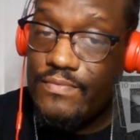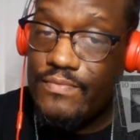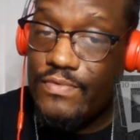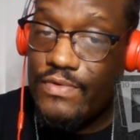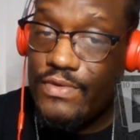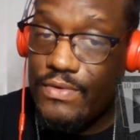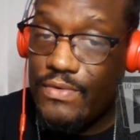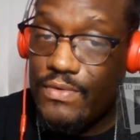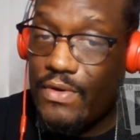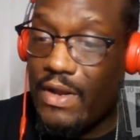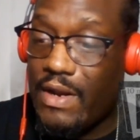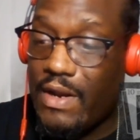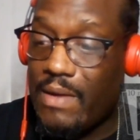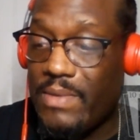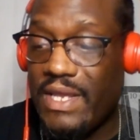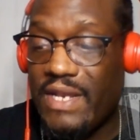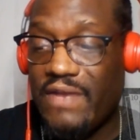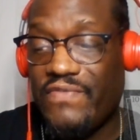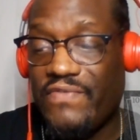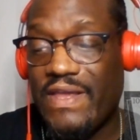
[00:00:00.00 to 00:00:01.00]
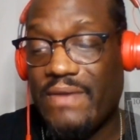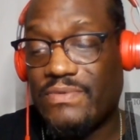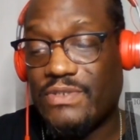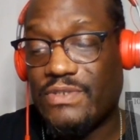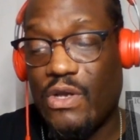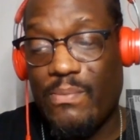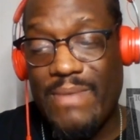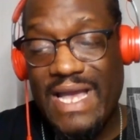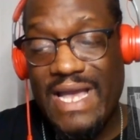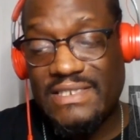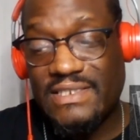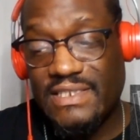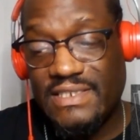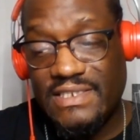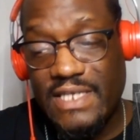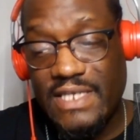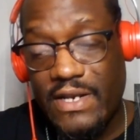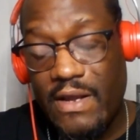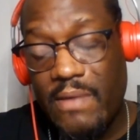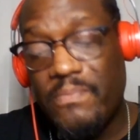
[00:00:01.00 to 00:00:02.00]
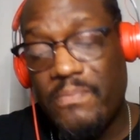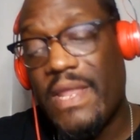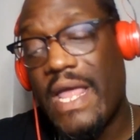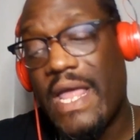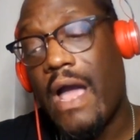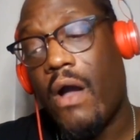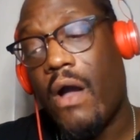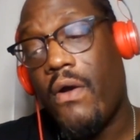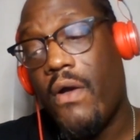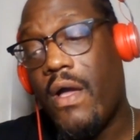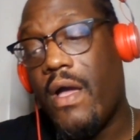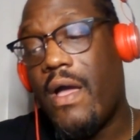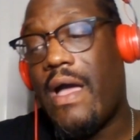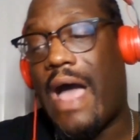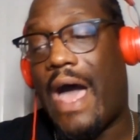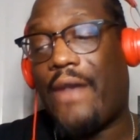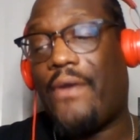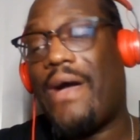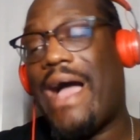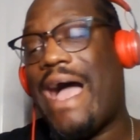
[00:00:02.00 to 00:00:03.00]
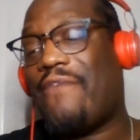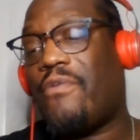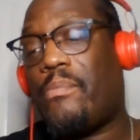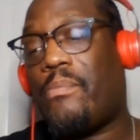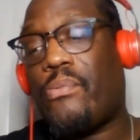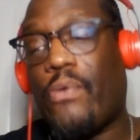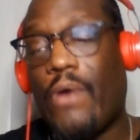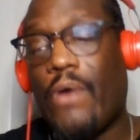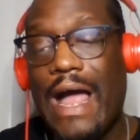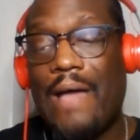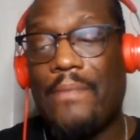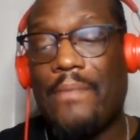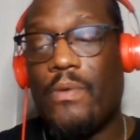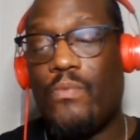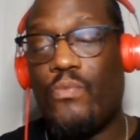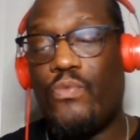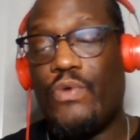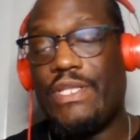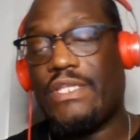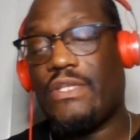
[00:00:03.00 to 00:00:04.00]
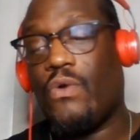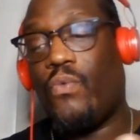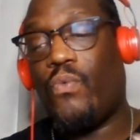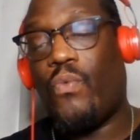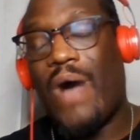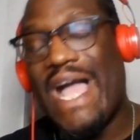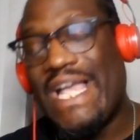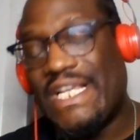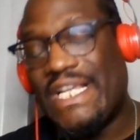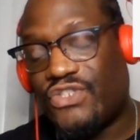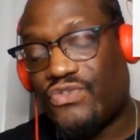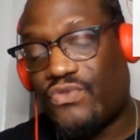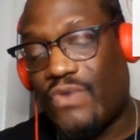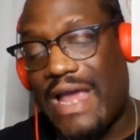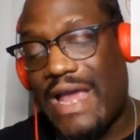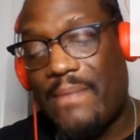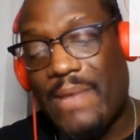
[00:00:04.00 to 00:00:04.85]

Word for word: You know what I mean? If they was gonna match the setup. Now, I don't have a problem with the white strap.